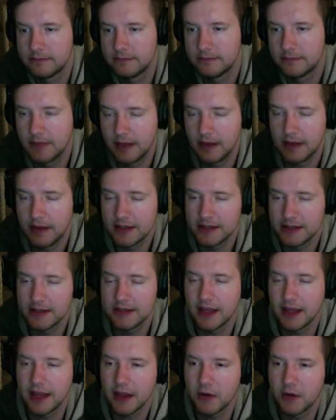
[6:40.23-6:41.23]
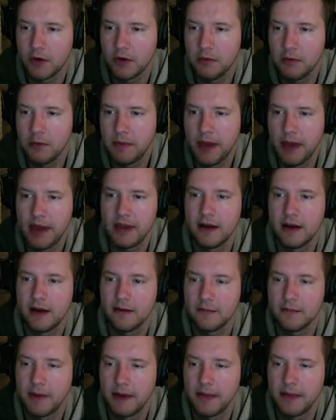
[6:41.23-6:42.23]
Is the debt going to be paid
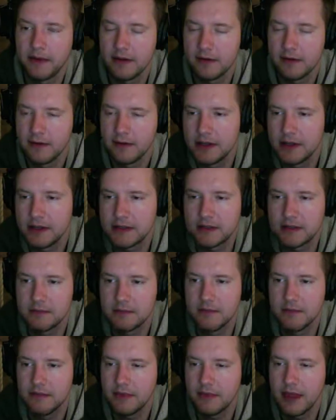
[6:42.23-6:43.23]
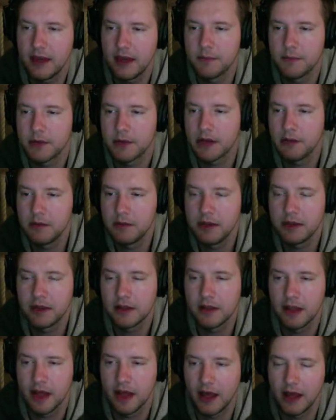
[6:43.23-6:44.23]
off by then? If it is, then that number can be a
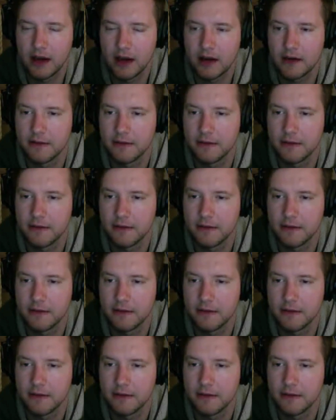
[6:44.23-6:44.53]
little higher.